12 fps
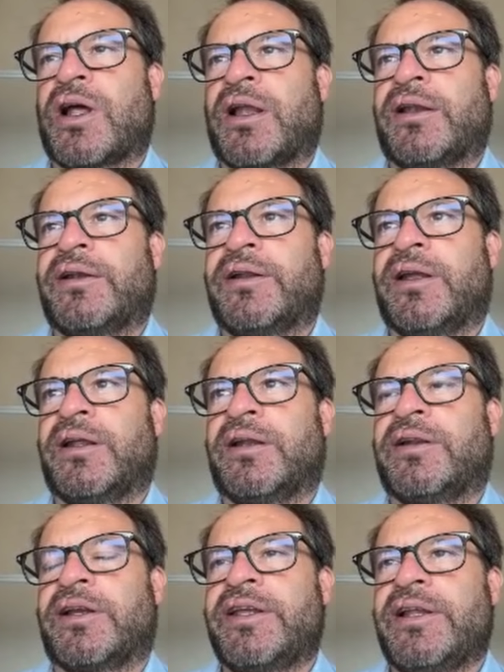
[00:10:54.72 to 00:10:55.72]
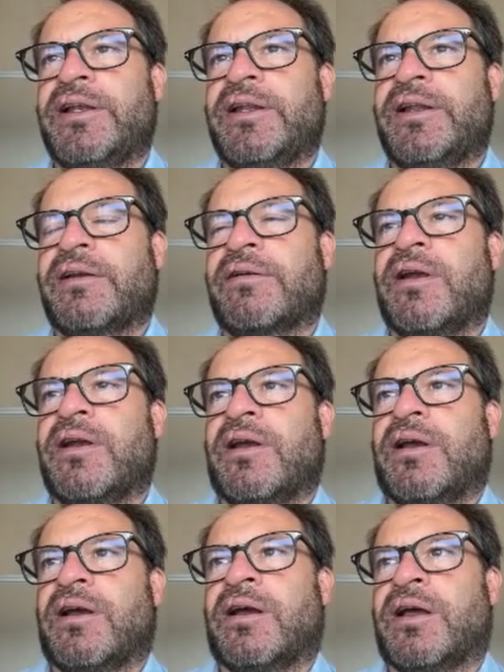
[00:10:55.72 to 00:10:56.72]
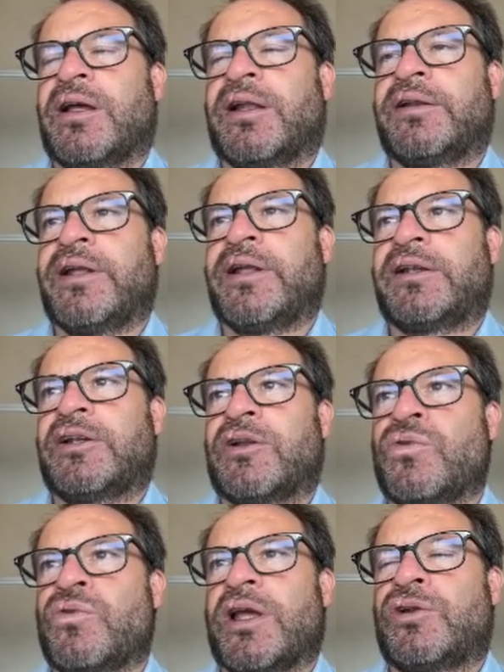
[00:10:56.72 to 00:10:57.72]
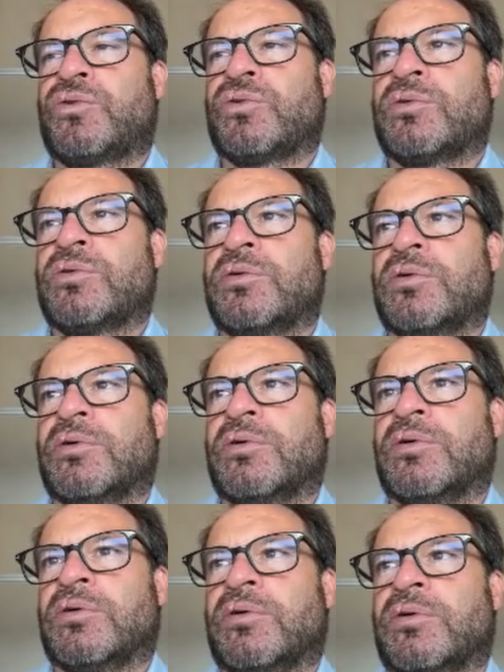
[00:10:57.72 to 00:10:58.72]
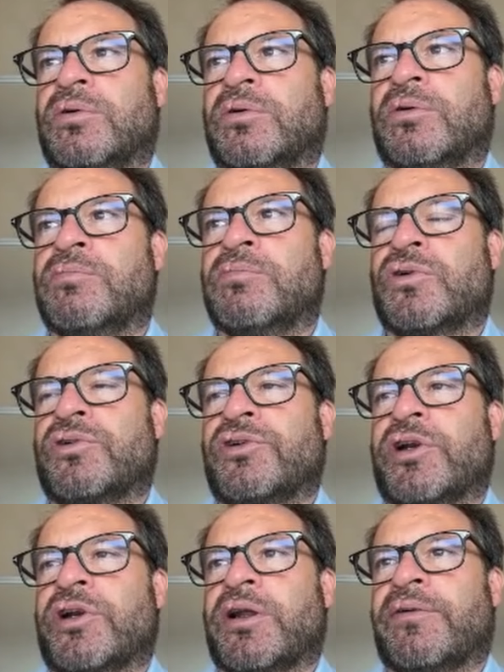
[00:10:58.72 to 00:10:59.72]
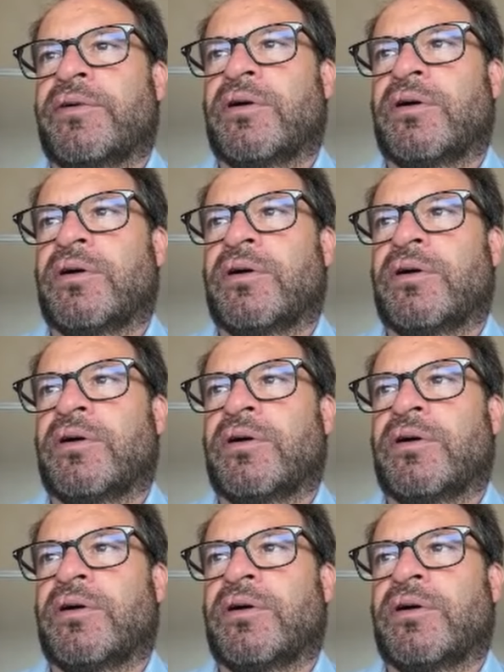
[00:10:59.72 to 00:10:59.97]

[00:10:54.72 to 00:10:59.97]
are the killer, that we had to murder